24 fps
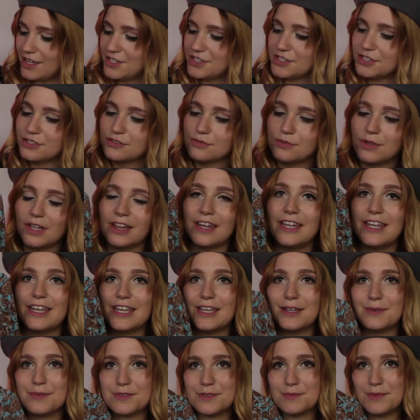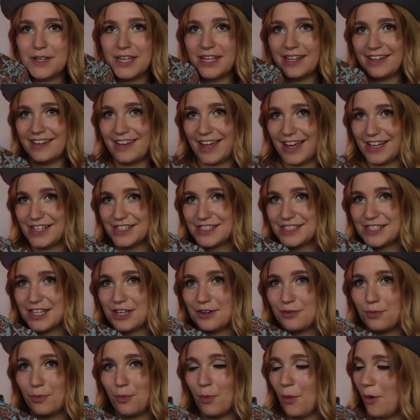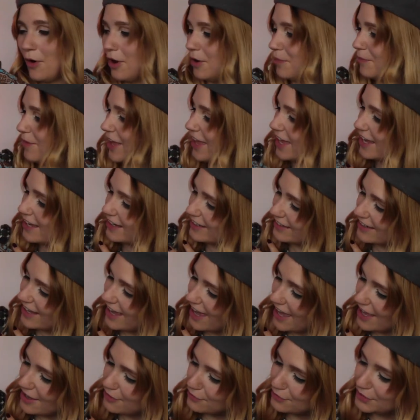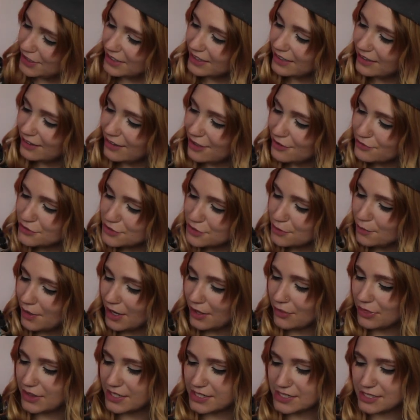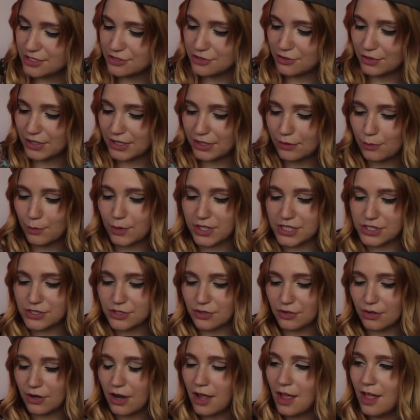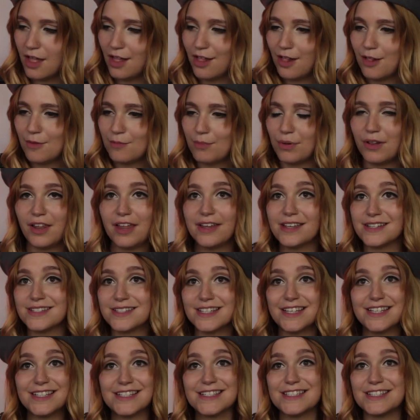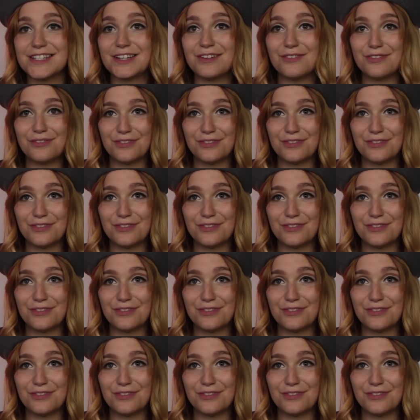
it just really keeps me nice and warm. And I really love to wear this during the winter. Plus, it still